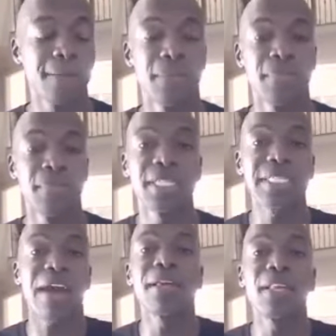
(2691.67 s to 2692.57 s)

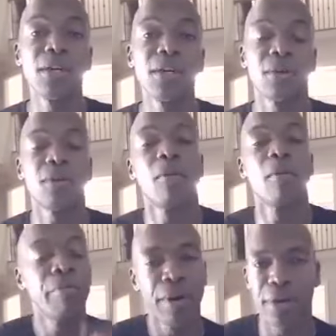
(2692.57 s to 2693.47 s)
discounted legal
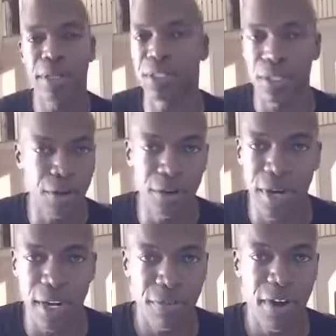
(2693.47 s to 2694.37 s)
built into your
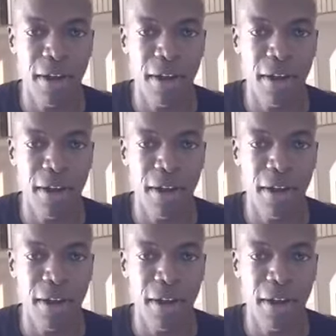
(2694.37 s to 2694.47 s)
$34.95.